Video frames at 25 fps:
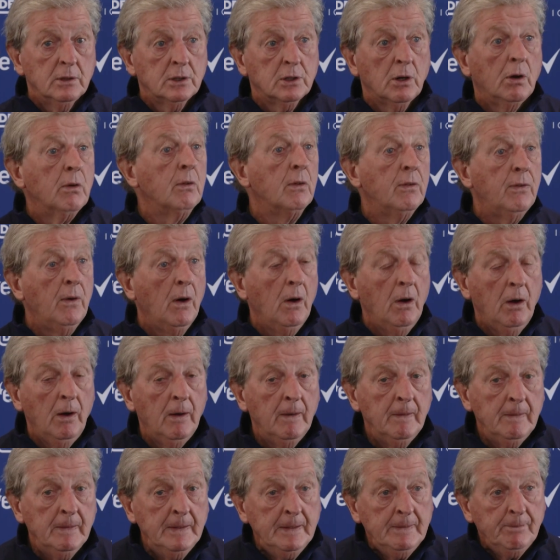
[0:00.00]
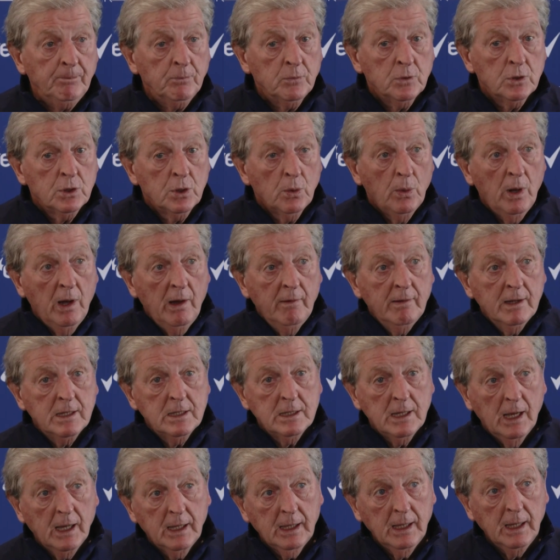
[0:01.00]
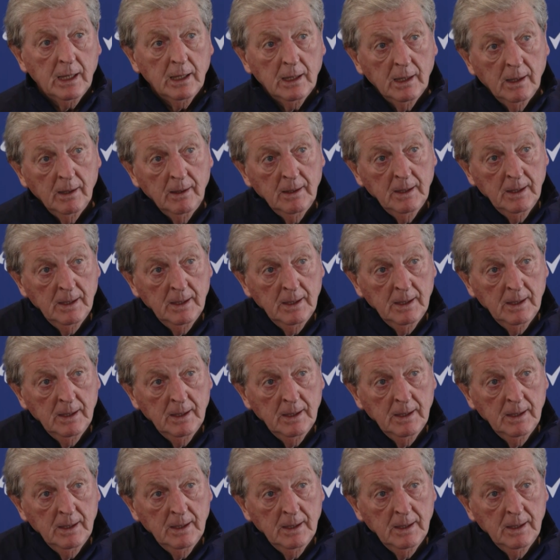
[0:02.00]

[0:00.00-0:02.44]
so far, to our attacking